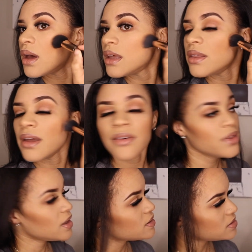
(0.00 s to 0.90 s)
I
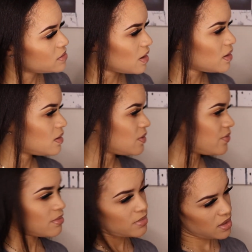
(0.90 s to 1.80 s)
feel like it's dark enough
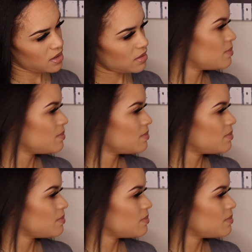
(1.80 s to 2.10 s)
for me,